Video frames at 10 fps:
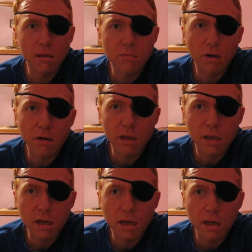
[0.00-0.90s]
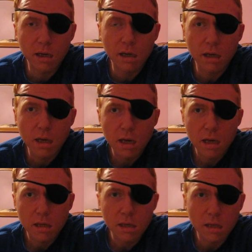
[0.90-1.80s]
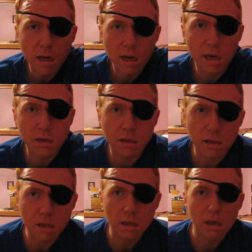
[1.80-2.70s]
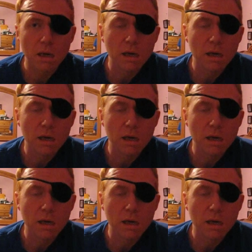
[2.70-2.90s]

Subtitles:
I'm sorry that I did not actually